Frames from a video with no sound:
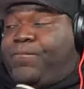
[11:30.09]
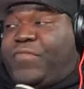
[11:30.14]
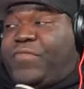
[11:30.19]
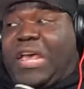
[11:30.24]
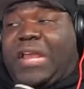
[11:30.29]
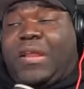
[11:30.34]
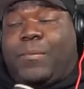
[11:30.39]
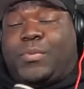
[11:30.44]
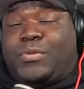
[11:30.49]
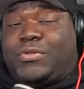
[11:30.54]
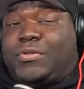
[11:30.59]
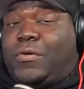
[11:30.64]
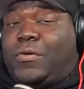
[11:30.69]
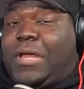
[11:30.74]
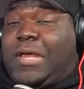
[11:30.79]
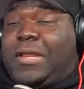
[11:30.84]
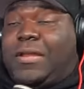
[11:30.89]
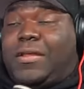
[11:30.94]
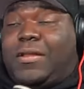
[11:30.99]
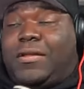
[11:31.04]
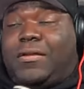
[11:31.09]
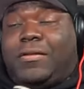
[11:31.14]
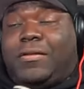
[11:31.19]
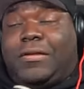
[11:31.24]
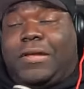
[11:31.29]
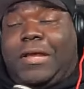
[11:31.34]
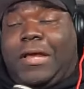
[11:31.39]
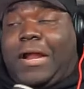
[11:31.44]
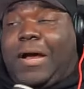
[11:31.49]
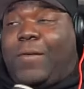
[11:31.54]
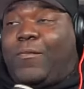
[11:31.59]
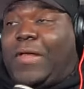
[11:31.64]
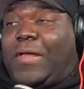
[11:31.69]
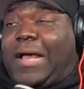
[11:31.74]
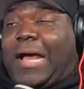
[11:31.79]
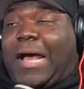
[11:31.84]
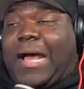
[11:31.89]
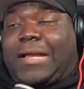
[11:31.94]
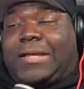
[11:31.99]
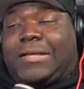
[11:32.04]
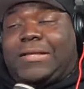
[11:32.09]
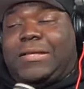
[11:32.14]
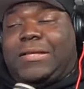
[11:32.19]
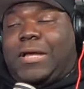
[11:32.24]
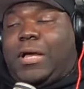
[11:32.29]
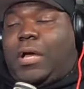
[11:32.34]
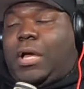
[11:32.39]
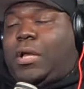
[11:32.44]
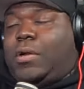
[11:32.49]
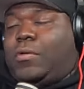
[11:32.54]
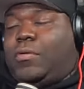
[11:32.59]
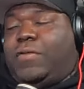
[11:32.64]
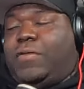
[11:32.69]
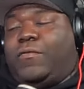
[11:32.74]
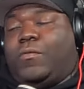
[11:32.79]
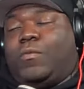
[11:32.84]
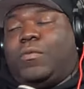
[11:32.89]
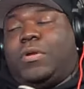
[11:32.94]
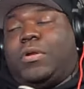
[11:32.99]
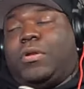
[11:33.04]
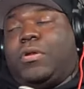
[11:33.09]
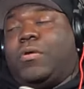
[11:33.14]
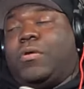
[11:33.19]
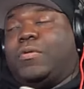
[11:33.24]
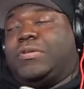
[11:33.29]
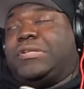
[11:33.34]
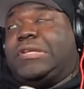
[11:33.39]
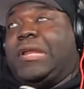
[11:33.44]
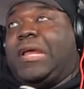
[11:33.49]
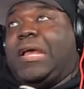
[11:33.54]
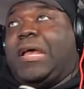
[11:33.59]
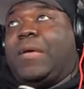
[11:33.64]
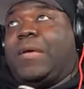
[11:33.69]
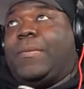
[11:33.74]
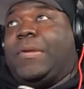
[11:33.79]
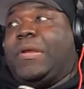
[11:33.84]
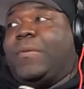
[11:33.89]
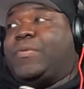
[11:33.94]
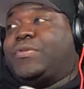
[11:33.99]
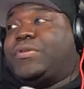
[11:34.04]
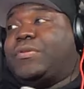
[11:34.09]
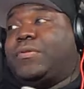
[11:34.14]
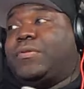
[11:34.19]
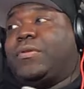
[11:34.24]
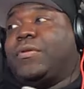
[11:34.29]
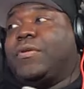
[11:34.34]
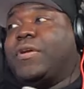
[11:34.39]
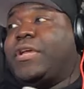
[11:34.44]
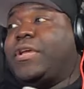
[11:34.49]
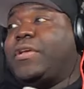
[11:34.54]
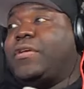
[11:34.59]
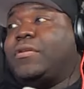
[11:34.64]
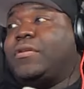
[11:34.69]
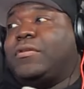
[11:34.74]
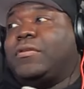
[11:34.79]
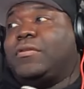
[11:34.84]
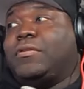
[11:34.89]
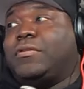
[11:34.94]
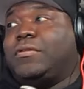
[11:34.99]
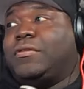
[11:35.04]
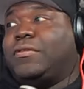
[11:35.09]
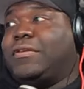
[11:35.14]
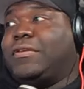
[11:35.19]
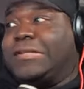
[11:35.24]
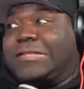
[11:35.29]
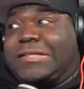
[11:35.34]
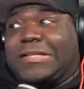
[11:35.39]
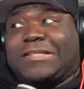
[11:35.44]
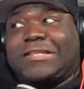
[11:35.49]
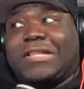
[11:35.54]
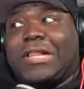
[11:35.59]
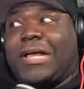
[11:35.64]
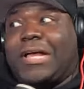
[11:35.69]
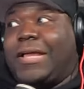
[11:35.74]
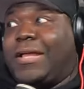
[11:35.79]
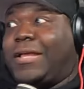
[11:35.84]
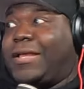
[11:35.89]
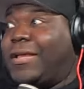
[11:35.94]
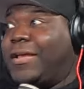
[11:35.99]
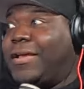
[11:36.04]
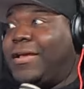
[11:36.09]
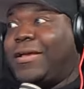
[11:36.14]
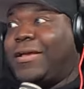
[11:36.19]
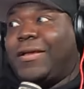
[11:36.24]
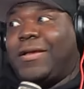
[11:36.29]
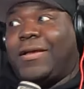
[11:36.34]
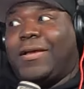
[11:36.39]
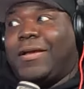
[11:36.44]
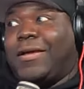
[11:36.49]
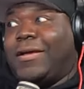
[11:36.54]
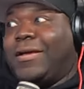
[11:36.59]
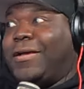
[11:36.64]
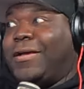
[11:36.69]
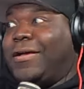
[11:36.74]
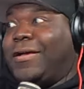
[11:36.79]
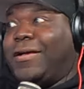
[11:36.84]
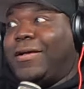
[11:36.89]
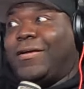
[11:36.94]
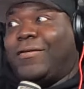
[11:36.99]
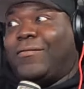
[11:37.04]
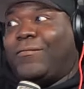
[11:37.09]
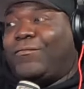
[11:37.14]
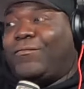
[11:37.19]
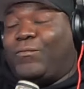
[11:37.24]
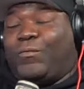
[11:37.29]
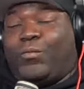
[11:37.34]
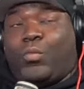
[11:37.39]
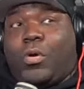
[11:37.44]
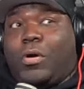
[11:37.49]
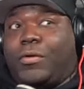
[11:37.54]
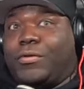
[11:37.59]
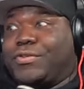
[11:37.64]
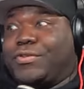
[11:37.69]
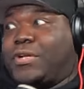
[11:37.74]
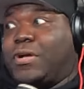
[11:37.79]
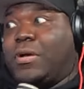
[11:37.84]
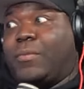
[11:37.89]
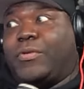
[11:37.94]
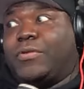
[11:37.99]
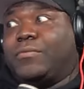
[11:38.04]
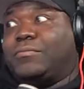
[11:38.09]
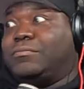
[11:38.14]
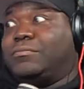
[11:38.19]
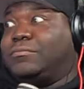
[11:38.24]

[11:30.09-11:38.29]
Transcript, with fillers: that episode ended, and I'm like, I don't even want to know what's going to happen episode 3, because it's like water's coming.